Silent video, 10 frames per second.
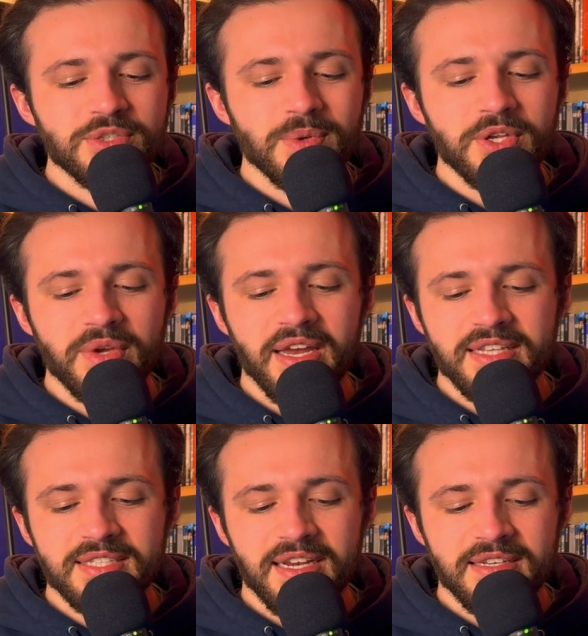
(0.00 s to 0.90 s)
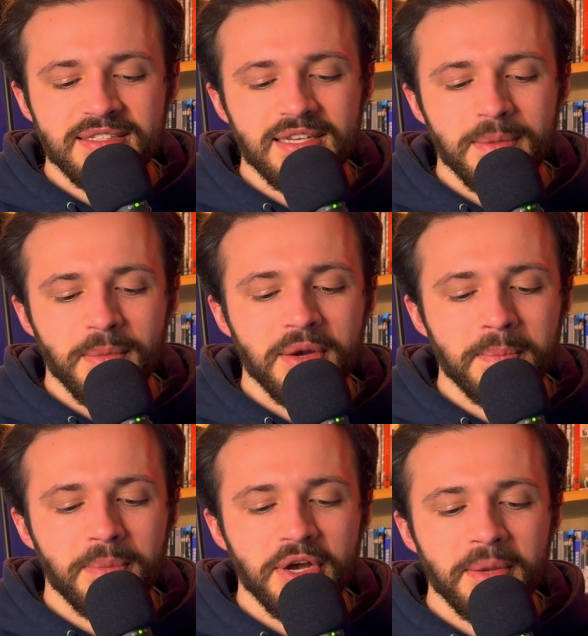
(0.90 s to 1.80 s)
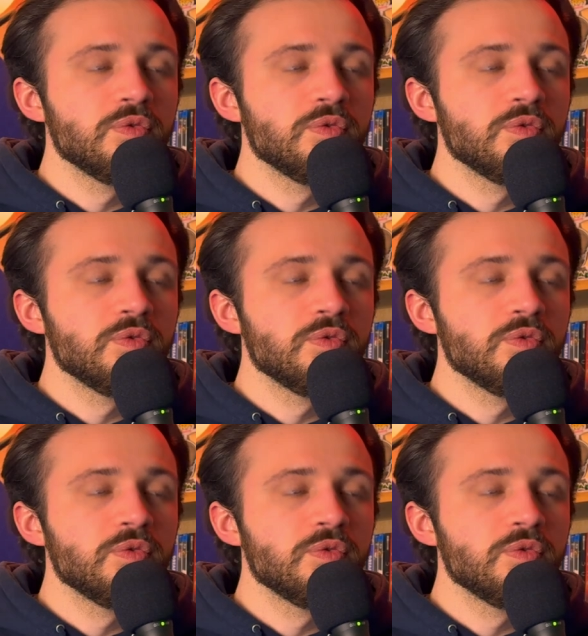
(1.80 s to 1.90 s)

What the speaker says: That's just what you get at ZakIsCinema.